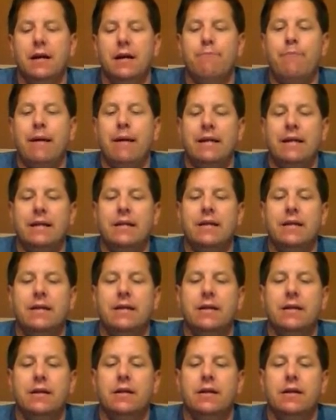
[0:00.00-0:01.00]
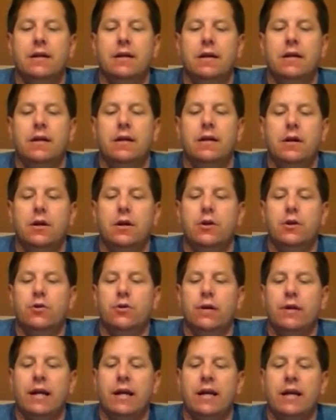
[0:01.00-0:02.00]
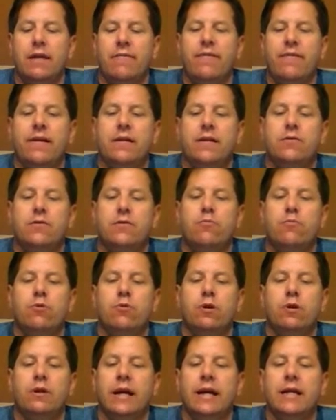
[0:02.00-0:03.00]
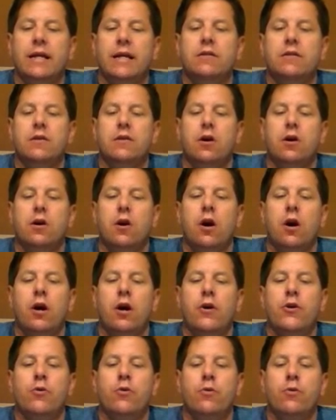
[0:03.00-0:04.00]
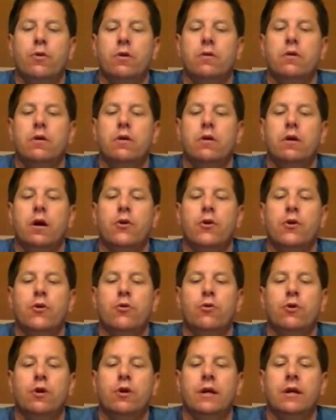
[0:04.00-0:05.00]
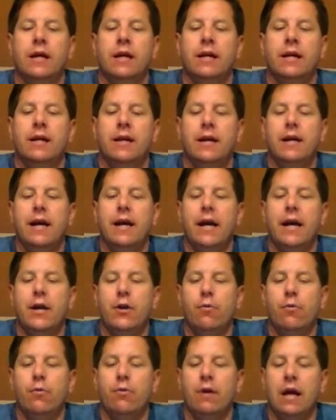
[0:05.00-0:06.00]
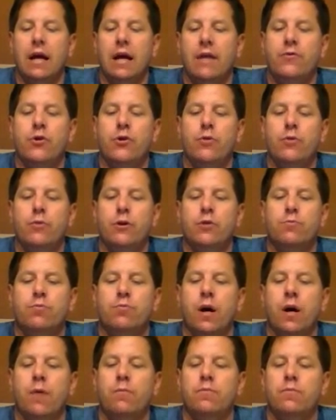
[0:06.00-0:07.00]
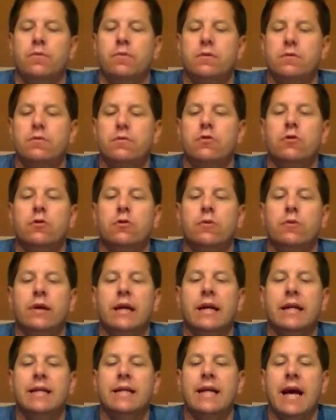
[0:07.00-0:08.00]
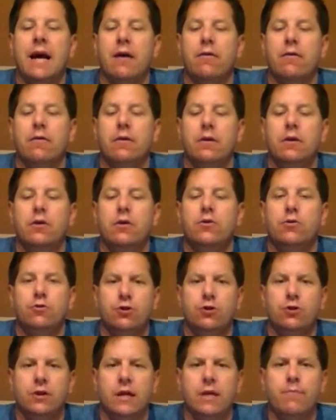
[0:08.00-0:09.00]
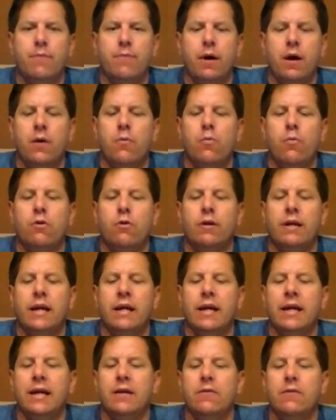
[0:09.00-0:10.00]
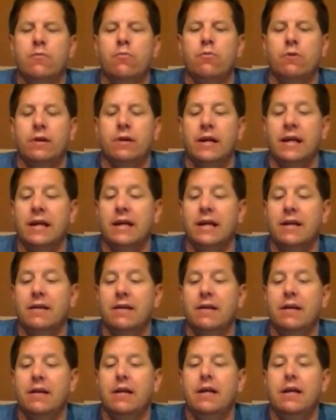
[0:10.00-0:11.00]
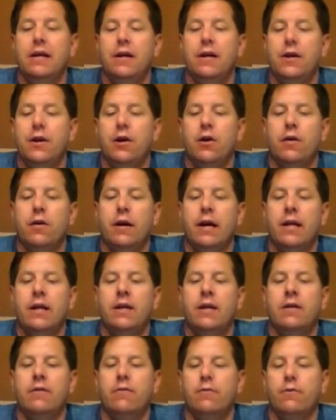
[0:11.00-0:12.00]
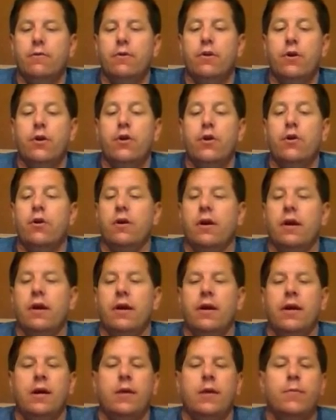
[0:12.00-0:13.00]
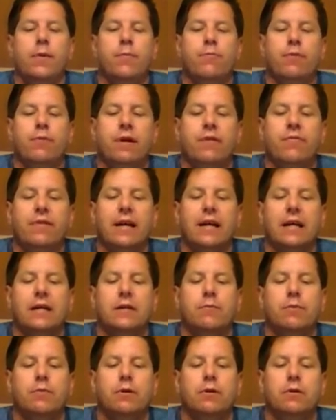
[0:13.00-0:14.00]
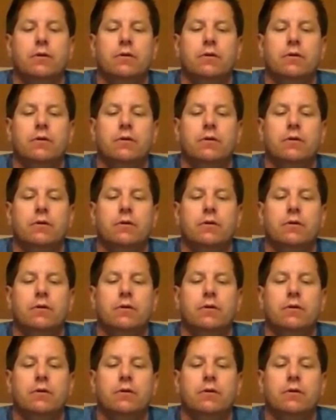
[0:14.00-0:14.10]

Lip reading: bent it so that it fits real nice on your hood, and you won't have too much problems gluing it down. So just keep on working it, and then it'll be pretty flexible.